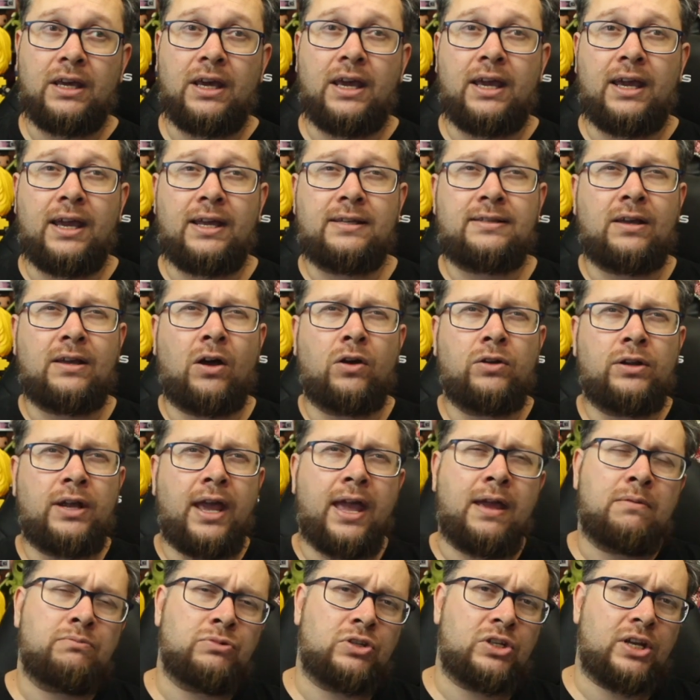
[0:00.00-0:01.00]
It's on
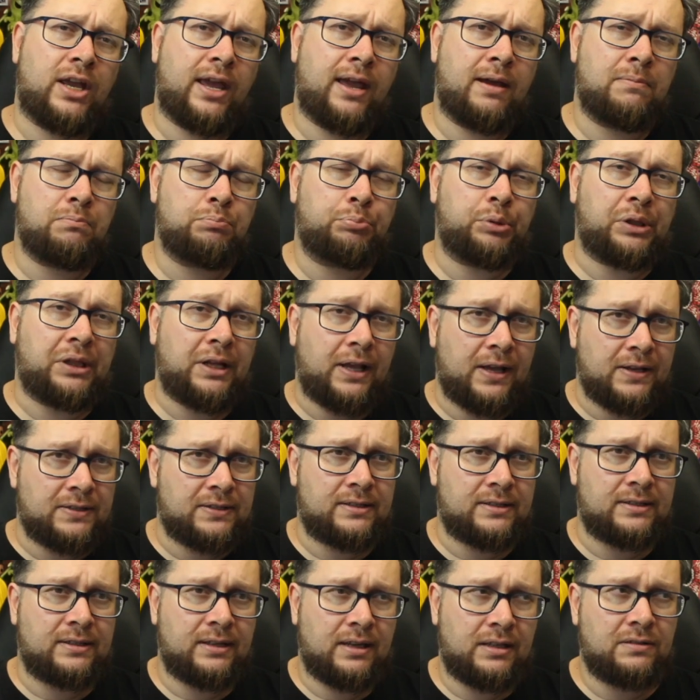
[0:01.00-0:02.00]
MGM
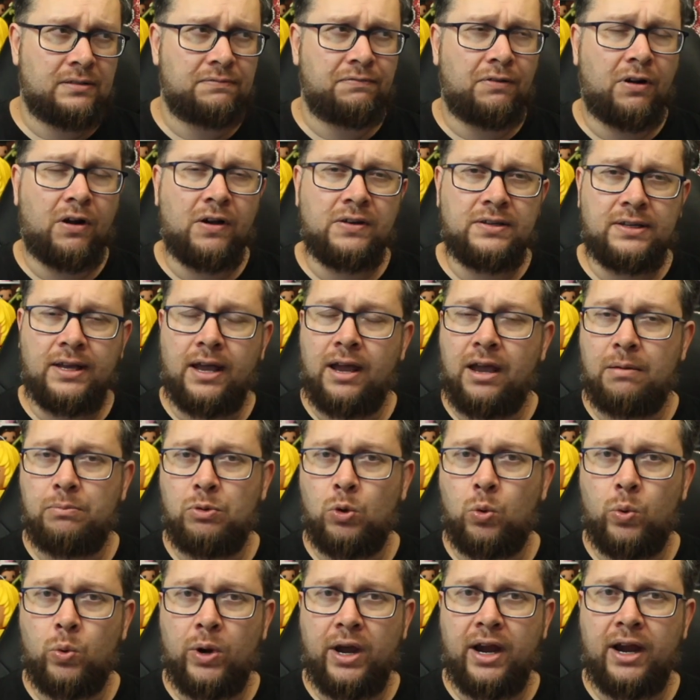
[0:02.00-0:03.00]
Plus as far as I'm
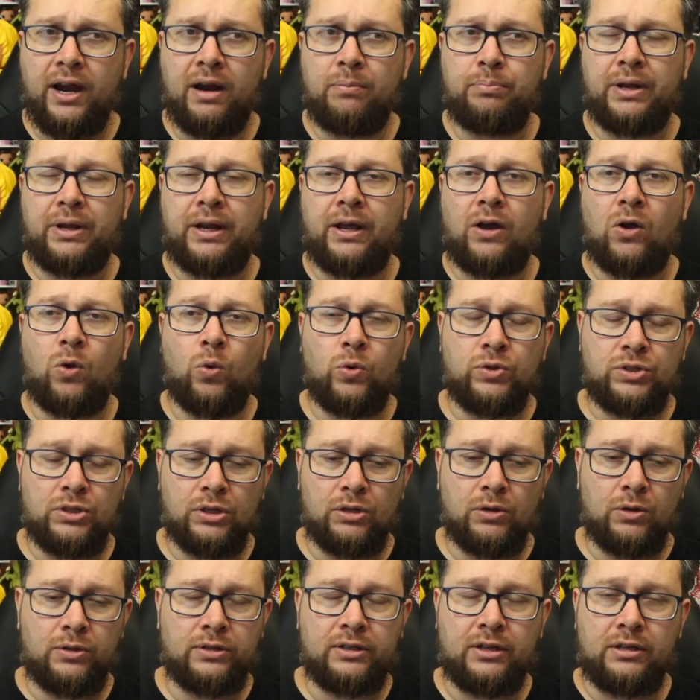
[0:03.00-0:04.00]
aware, but I also
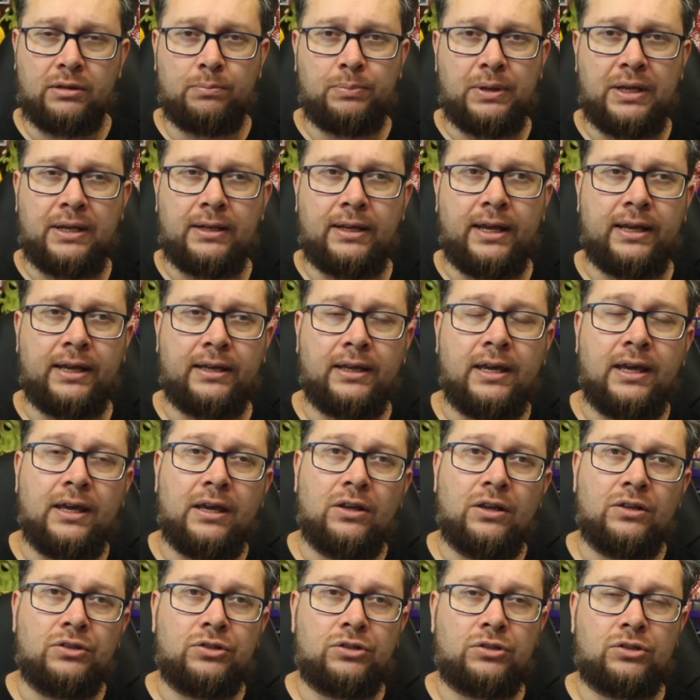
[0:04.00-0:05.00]
know it's going to be like
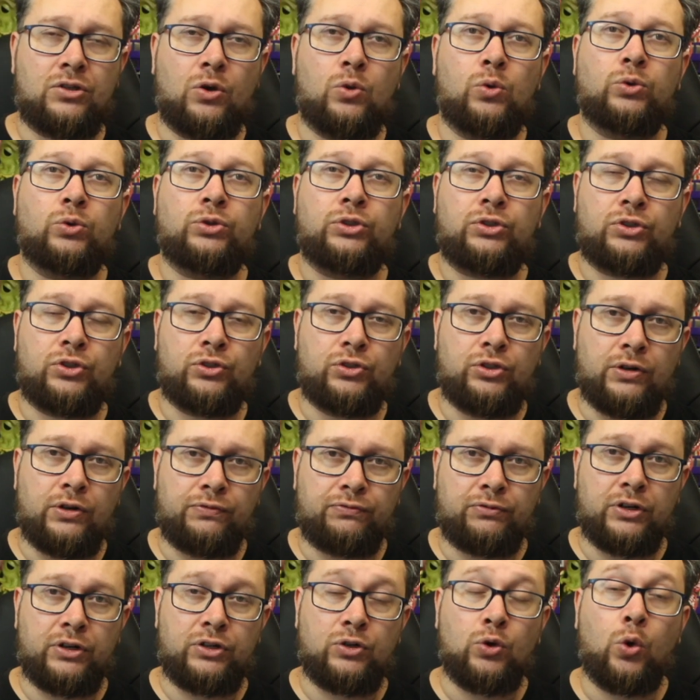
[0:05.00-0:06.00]
sold to
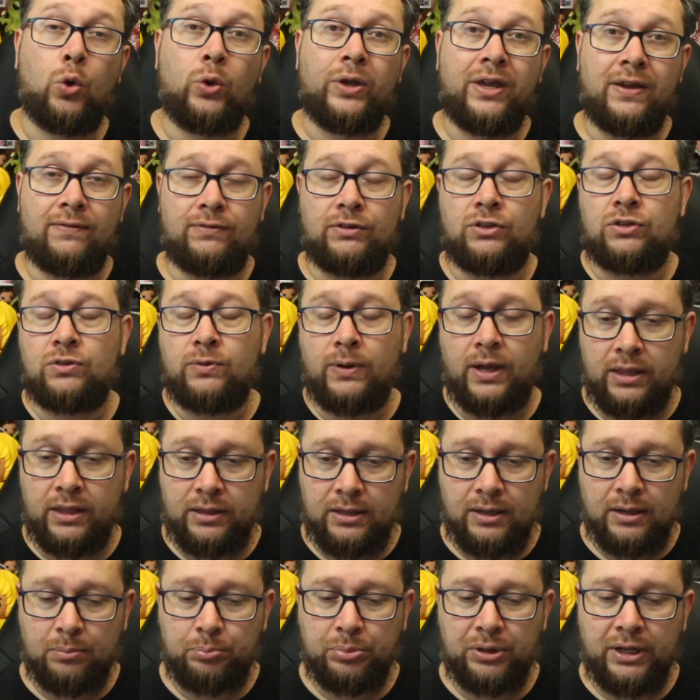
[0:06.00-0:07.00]
different or given to
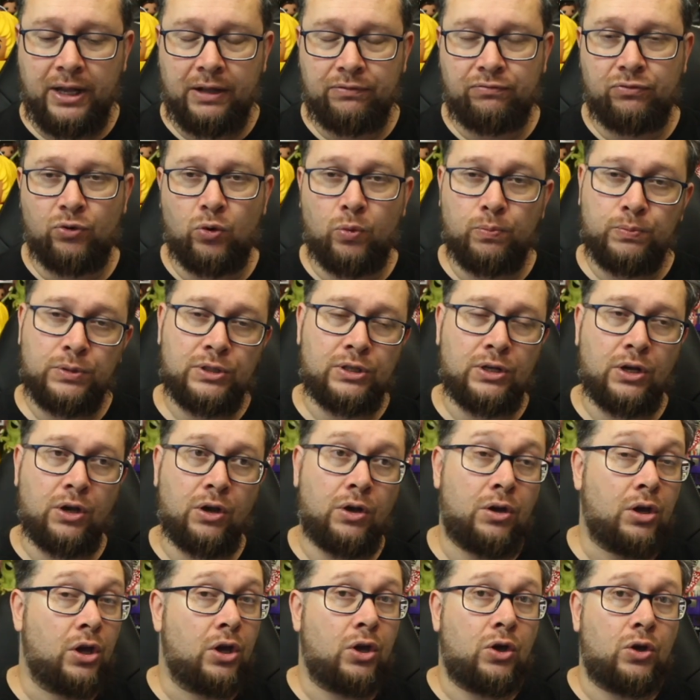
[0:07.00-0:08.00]
other platforms. So
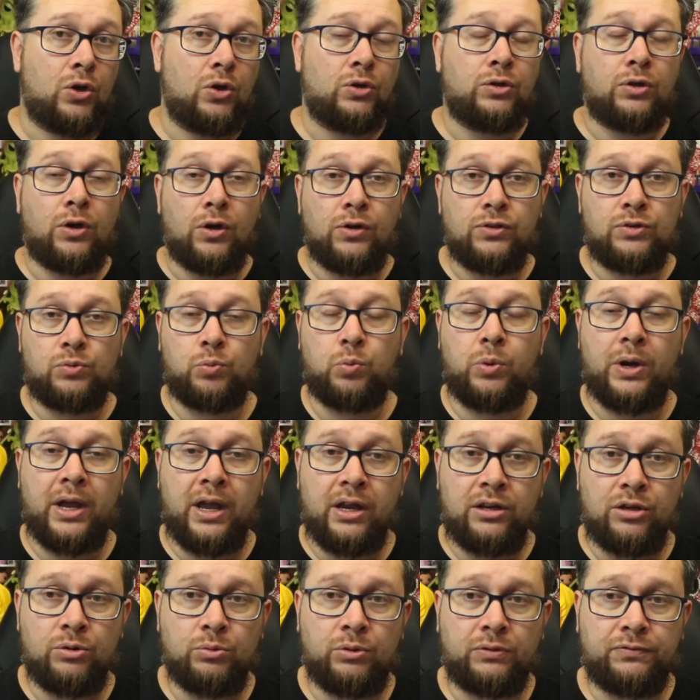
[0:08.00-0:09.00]
who knows where
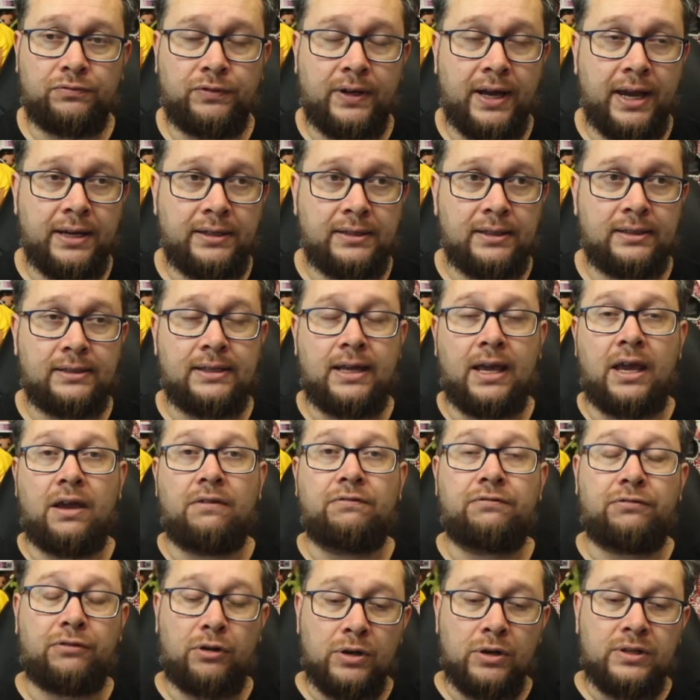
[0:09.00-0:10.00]
you will find it.
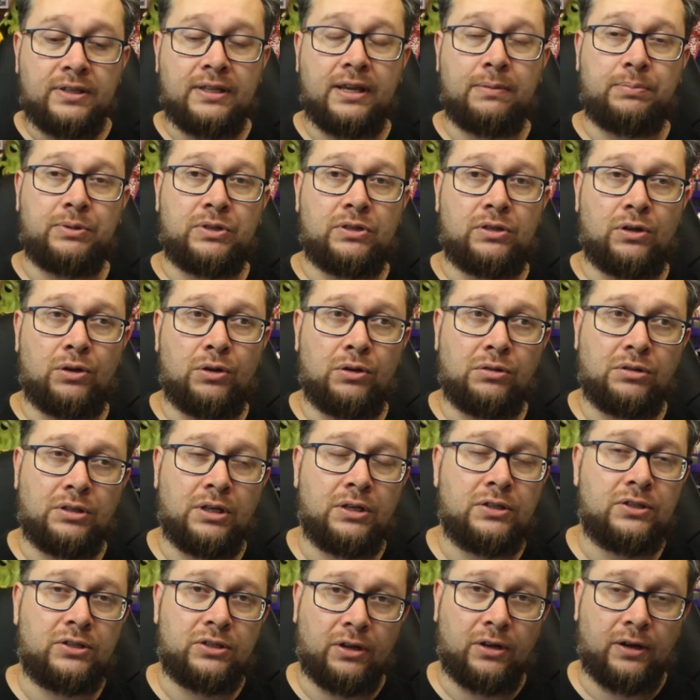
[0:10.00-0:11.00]
First episode
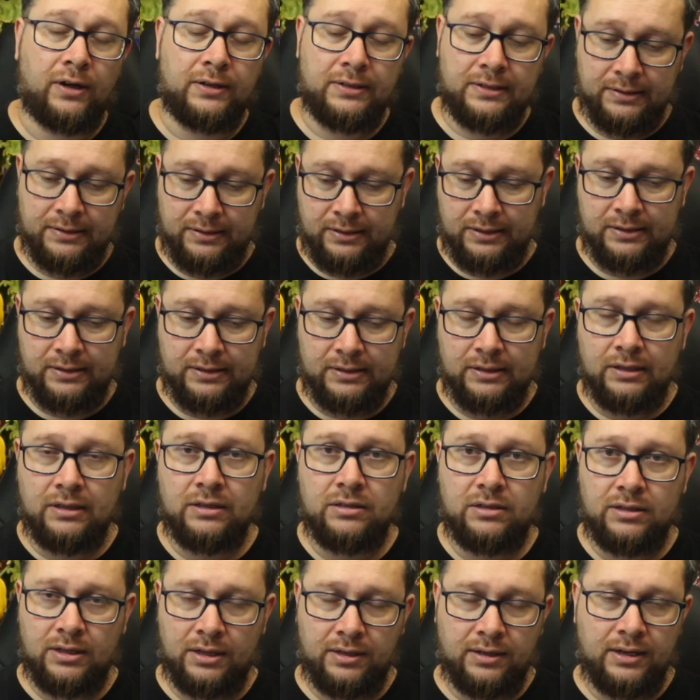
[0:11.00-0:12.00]
starts this
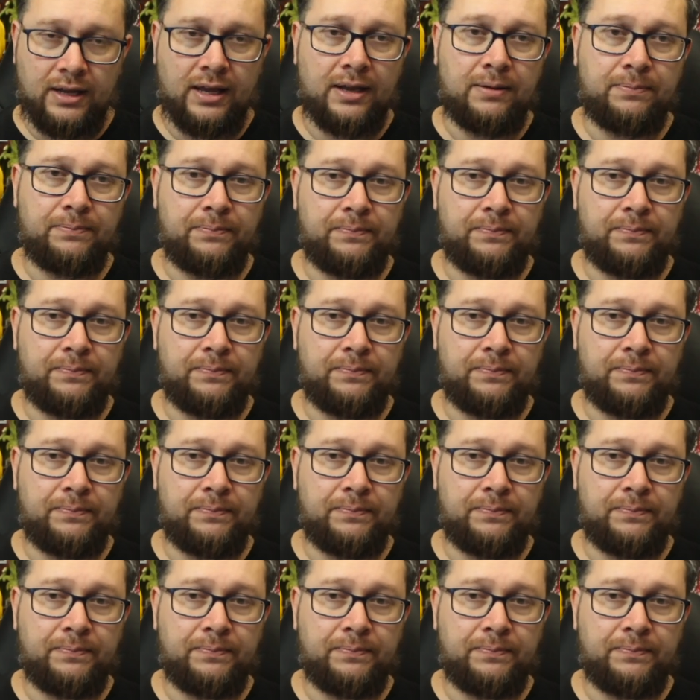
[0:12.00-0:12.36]
Sunday.